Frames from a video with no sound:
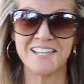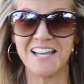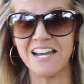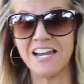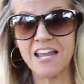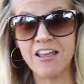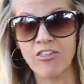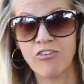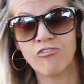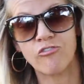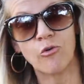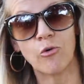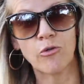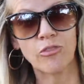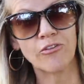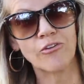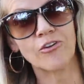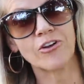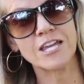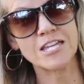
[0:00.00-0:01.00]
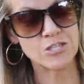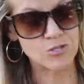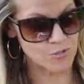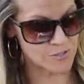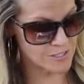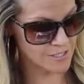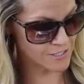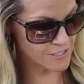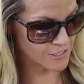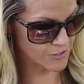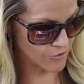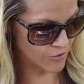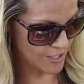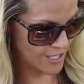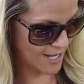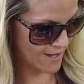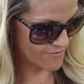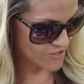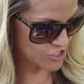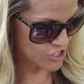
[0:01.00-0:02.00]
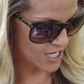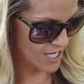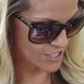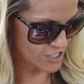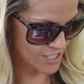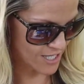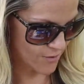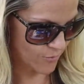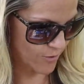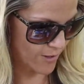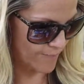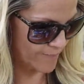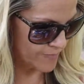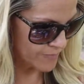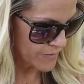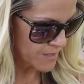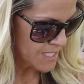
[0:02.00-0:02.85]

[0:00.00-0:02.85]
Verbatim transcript: signing is four thirty to six thirty. I have to change that one.